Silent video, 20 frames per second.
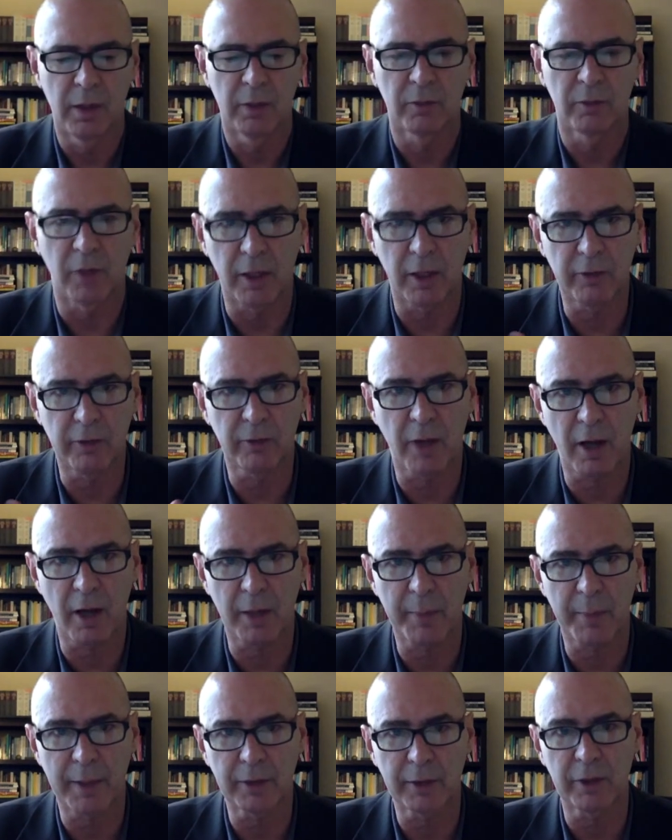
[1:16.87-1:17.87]
So let's talk
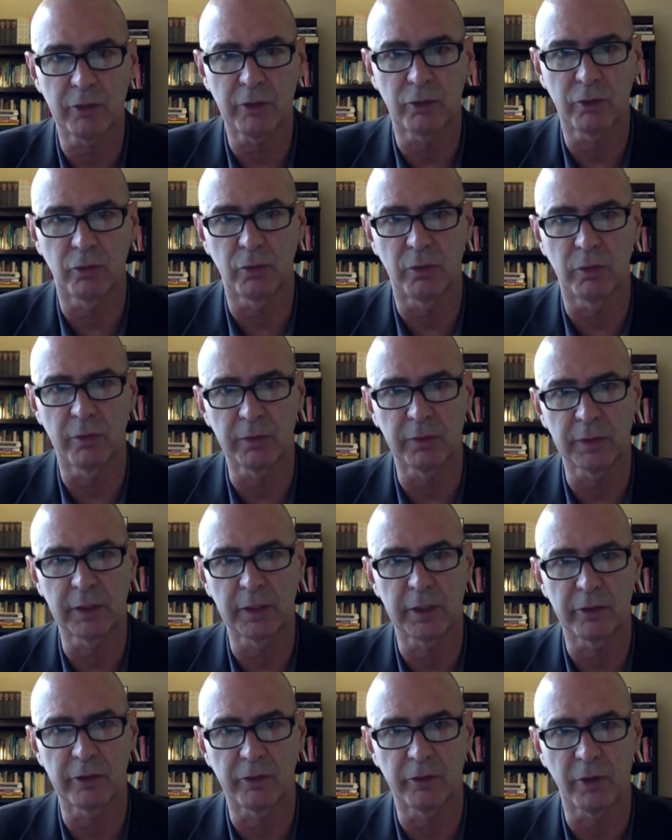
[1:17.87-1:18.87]
about these two different
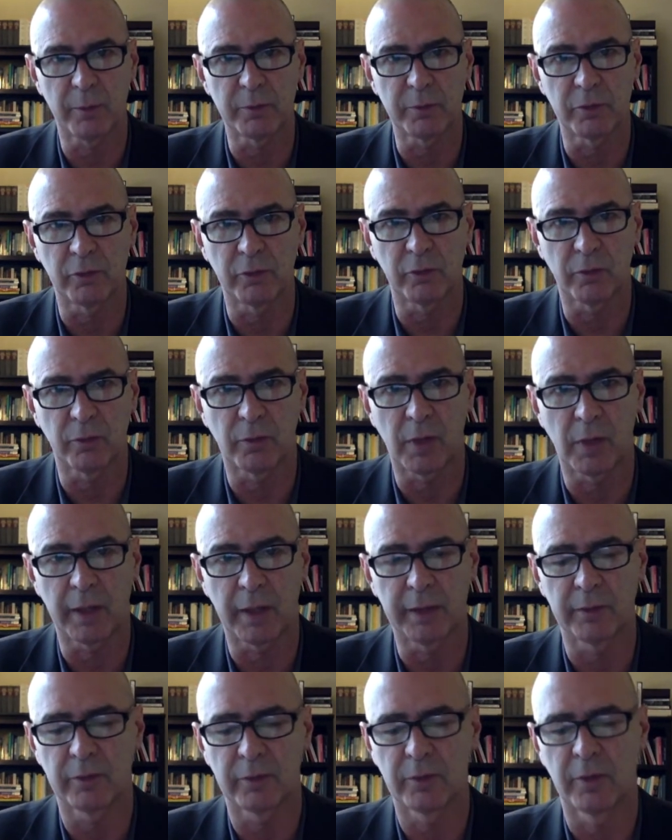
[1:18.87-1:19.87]
conceptions of
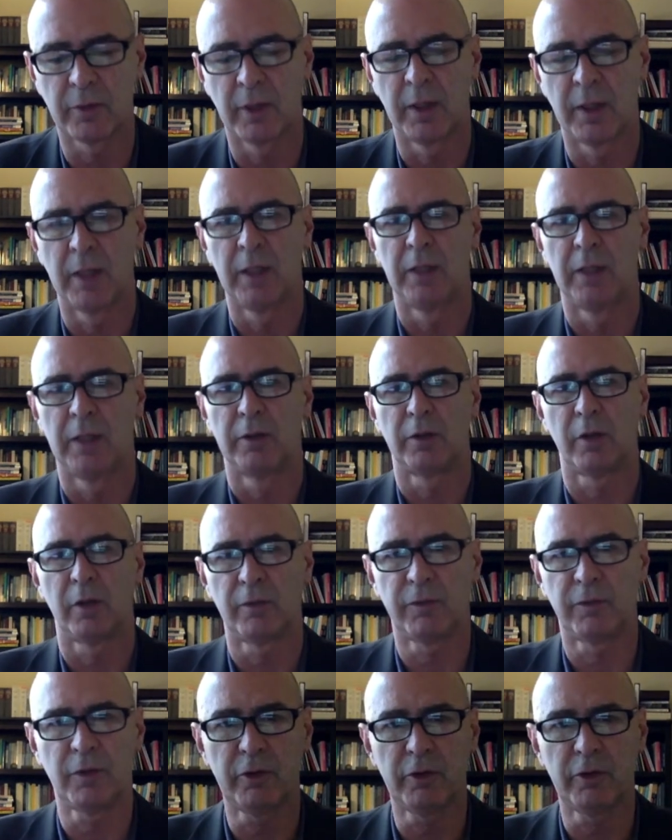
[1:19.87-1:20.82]
rights. So the